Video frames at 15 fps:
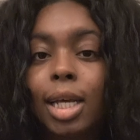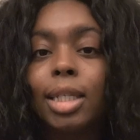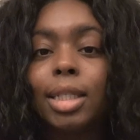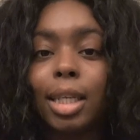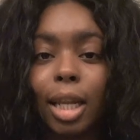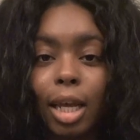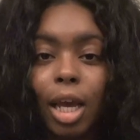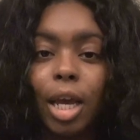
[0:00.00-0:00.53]

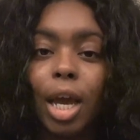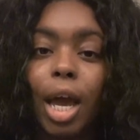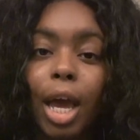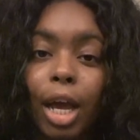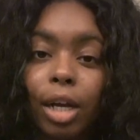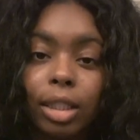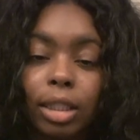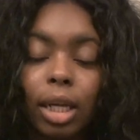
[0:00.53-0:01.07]
slaying your
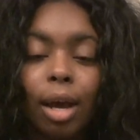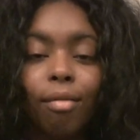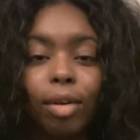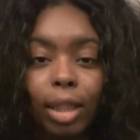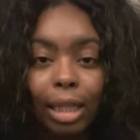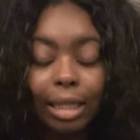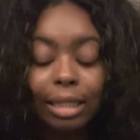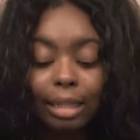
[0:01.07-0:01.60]
hair so
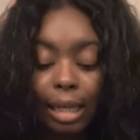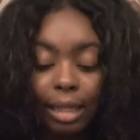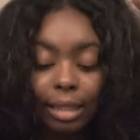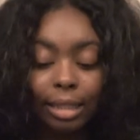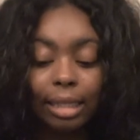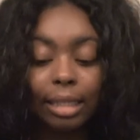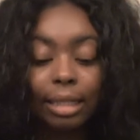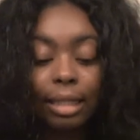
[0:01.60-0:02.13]
everything stays
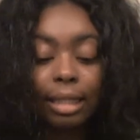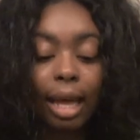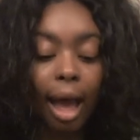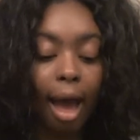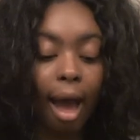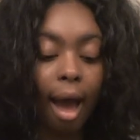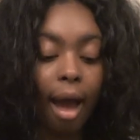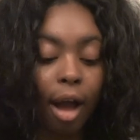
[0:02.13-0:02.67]

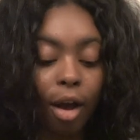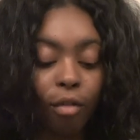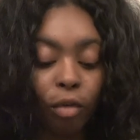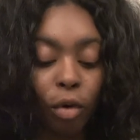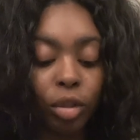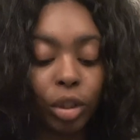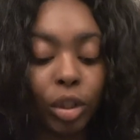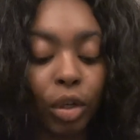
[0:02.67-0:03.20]
intact of
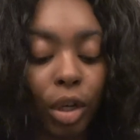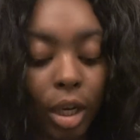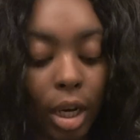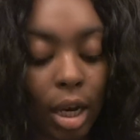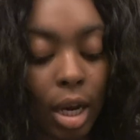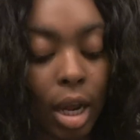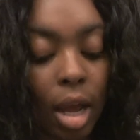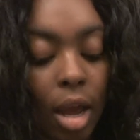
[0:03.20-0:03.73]
course you're going
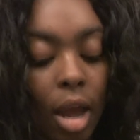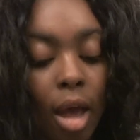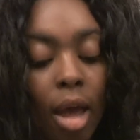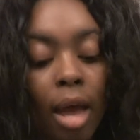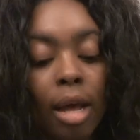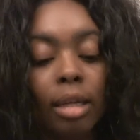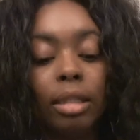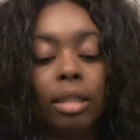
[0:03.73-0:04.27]
to need
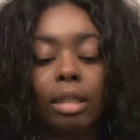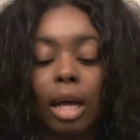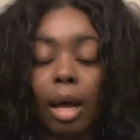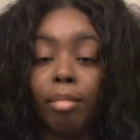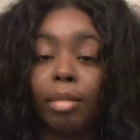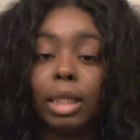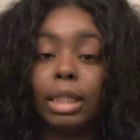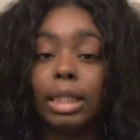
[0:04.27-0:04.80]

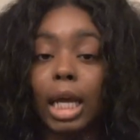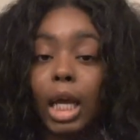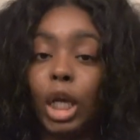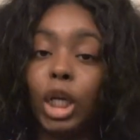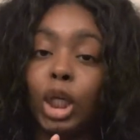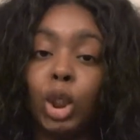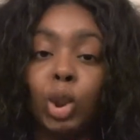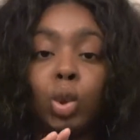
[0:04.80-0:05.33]
some
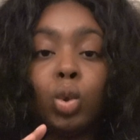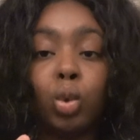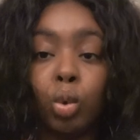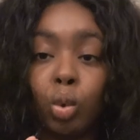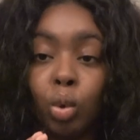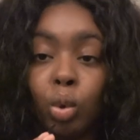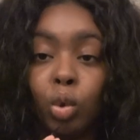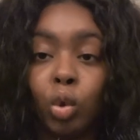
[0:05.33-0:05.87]
detangling
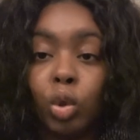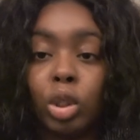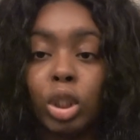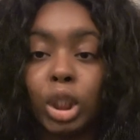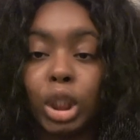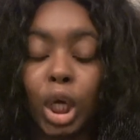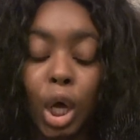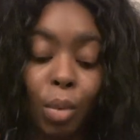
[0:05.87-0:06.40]
tools
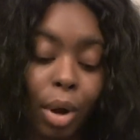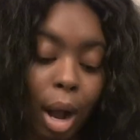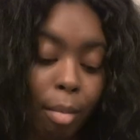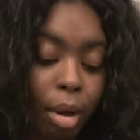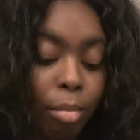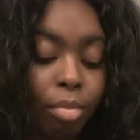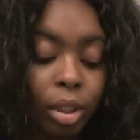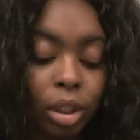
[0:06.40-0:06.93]
so i got
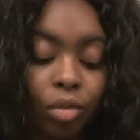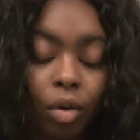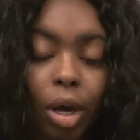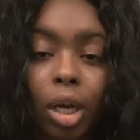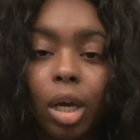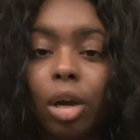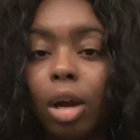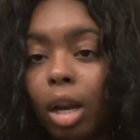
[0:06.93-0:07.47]
my brush right
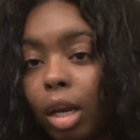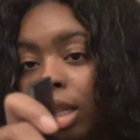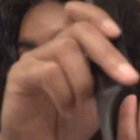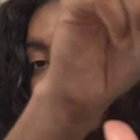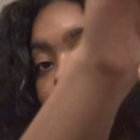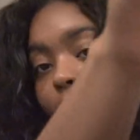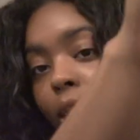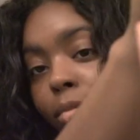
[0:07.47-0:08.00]
here and
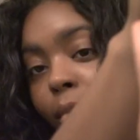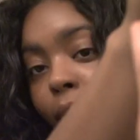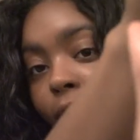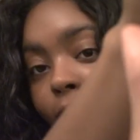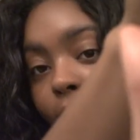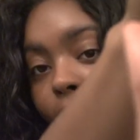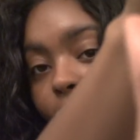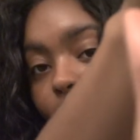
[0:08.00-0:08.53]
this is my
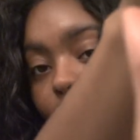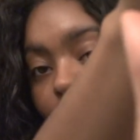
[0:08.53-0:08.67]
favorite